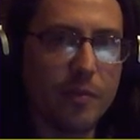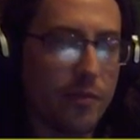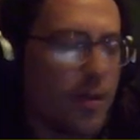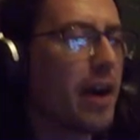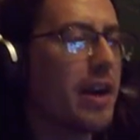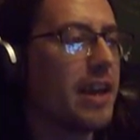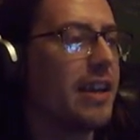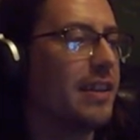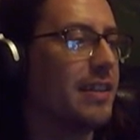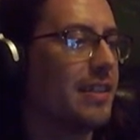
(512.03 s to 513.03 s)

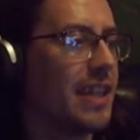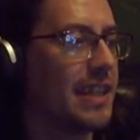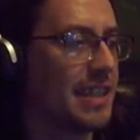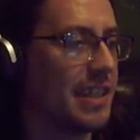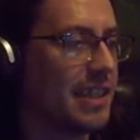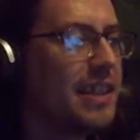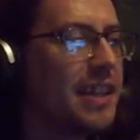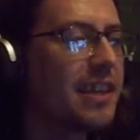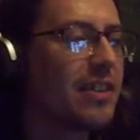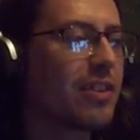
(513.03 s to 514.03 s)
Very easy.
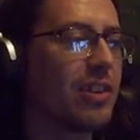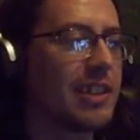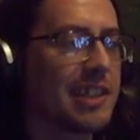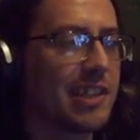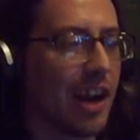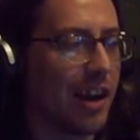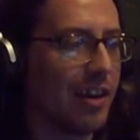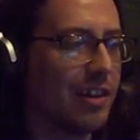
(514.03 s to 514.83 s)
Nikrosa.